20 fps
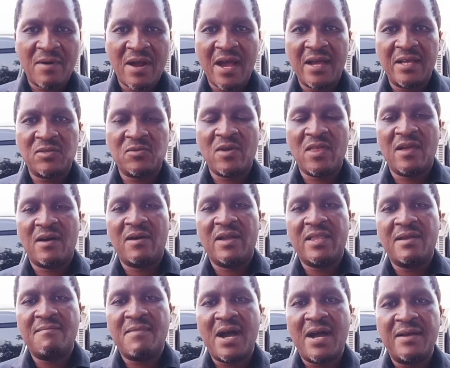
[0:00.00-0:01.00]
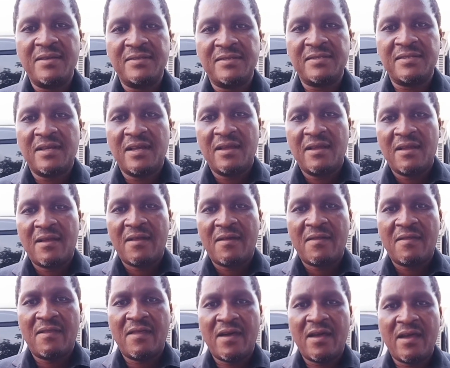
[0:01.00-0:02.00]
Alliance has reacted with
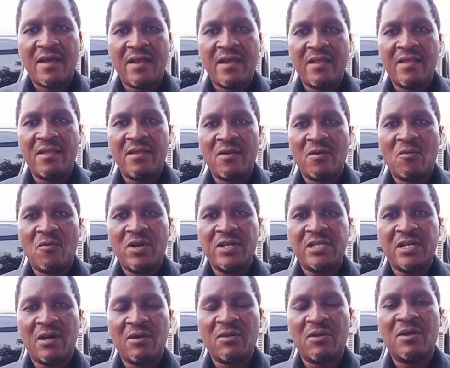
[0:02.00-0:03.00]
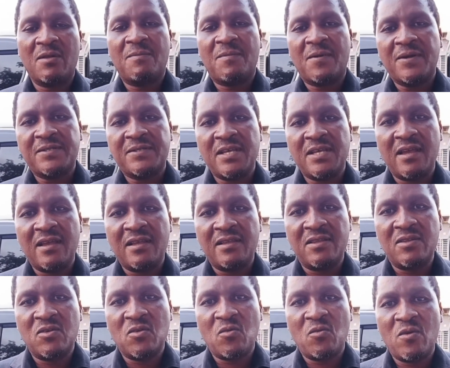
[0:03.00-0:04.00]
outrage, calling the statement
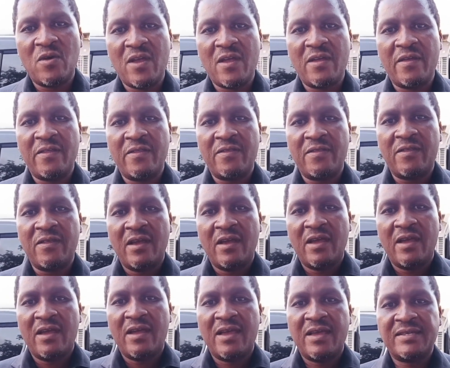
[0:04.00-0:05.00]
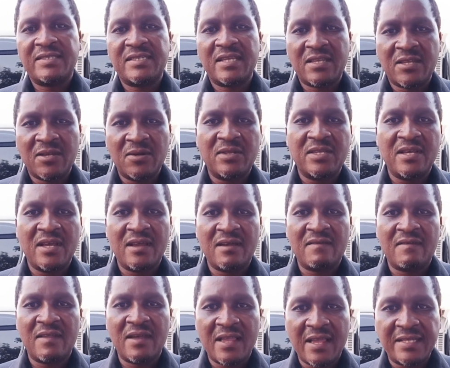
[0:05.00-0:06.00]
false, unethical, and politically
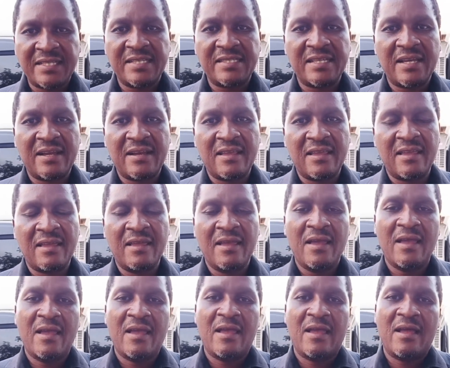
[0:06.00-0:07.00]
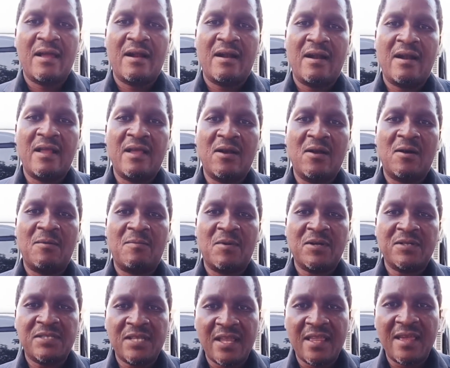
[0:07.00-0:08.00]
motivated. In a demand letter
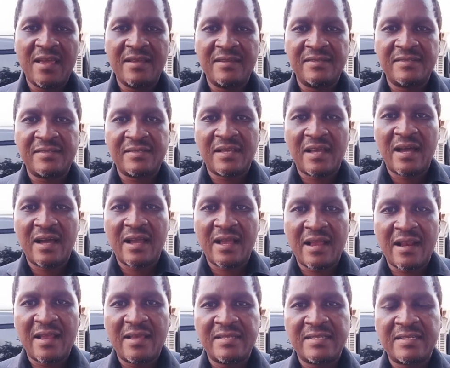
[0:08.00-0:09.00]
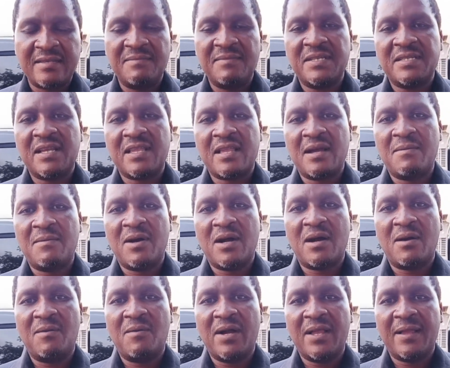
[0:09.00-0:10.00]
penned by the Alliance's spokesperson,
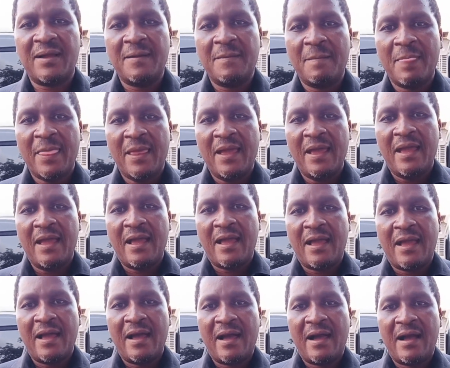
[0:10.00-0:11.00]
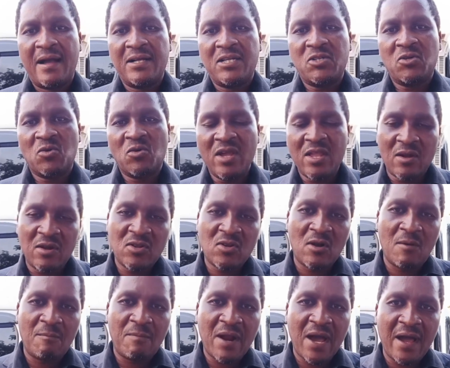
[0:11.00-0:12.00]
Sean Tembo, Kawana is
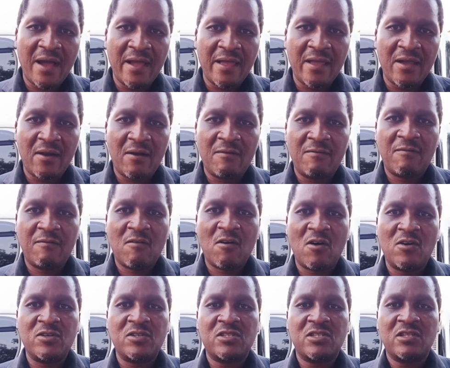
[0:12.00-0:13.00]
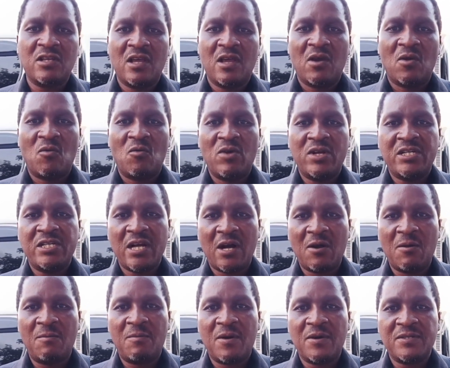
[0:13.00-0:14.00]
instructed to issue a public retraction,
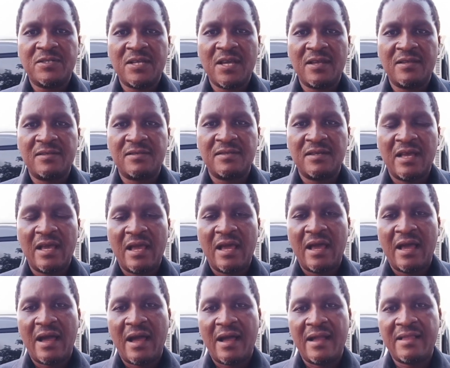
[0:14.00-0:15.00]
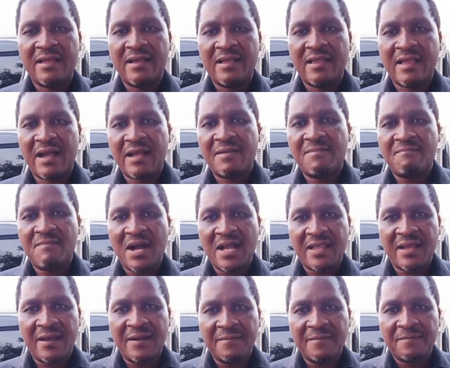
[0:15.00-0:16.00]
apologize, and pay 5
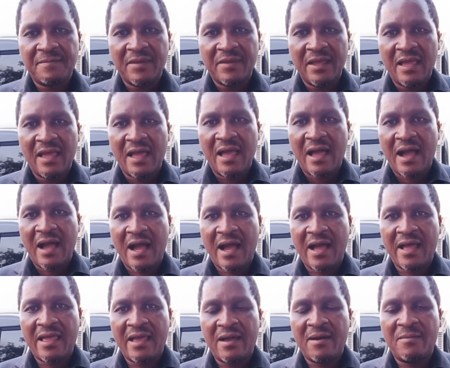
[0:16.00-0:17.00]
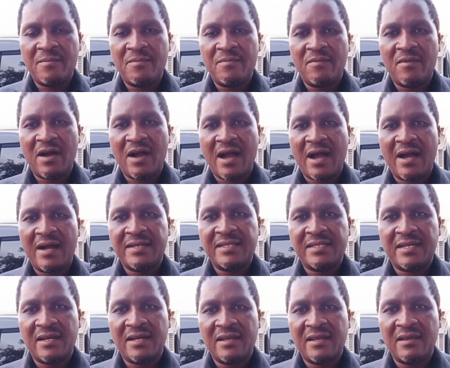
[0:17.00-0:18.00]
billion kwacha in damages or
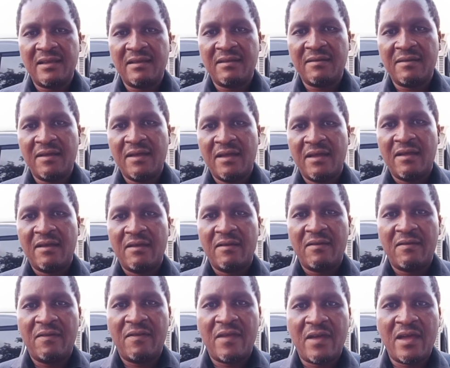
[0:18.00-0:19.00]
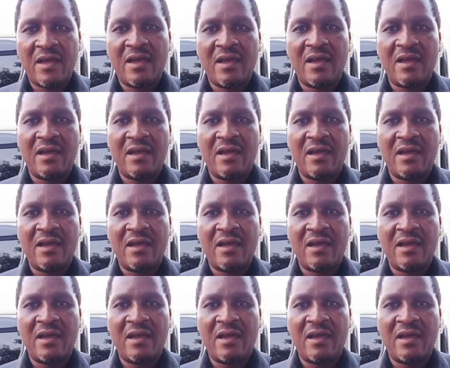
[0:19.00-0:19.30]
face legal consequences.